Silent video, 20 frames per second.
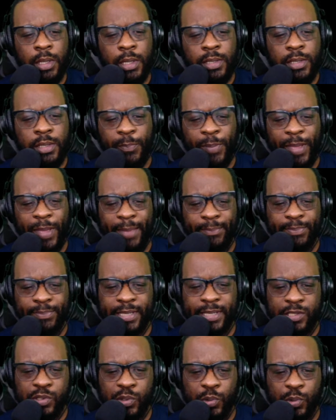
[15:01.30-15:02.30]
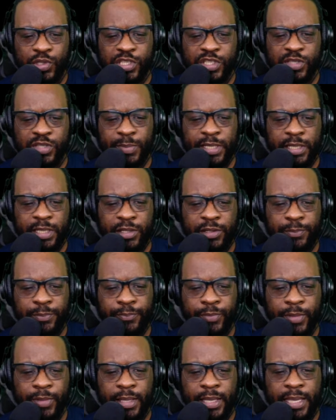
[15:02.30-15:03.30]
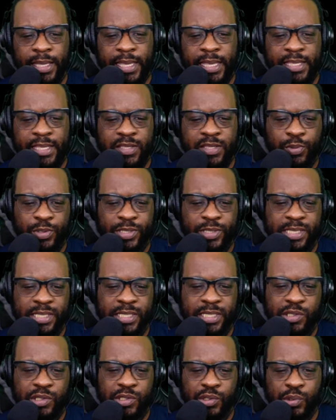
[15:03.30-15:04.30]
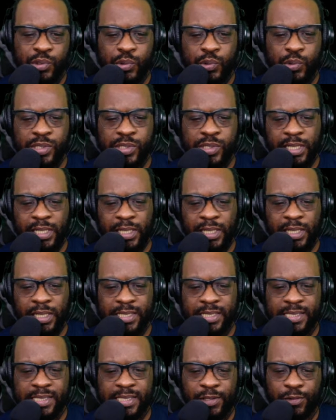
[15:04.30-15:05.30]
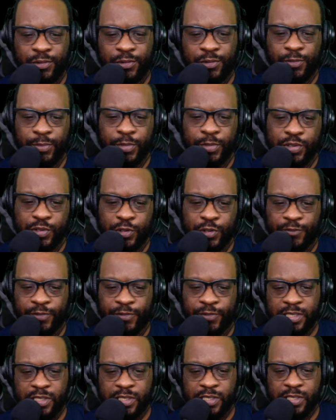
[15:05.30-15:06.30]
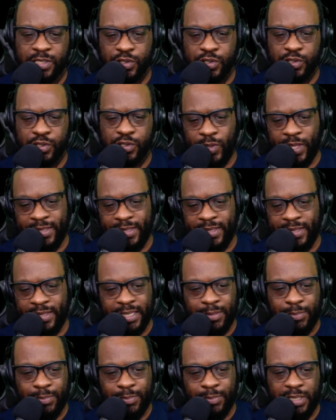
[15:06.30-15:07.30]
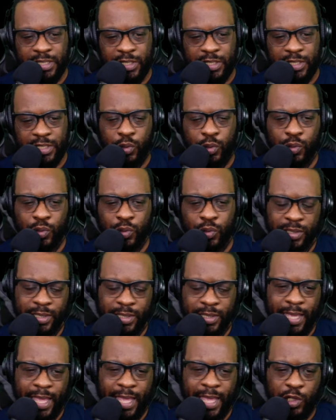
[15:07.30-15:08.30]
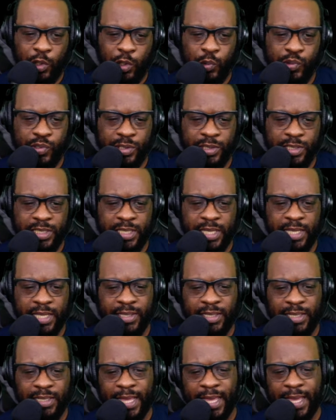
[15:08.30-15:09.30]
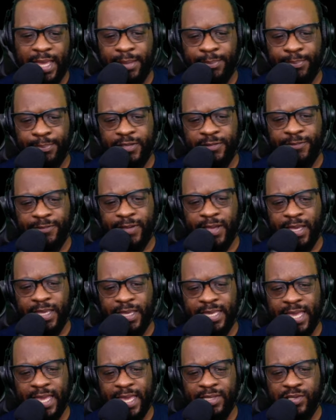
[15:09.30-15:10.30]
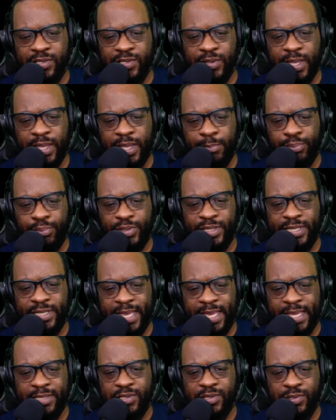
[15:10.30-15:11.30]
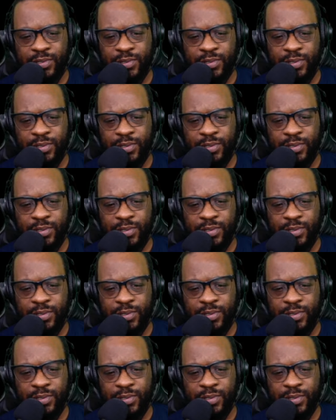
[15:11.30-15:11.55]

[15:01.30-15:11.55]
The Pap test or smear is a procedure used to collect cells from the cervix so that they can be looked at closely in the lab to find cancer and precancer.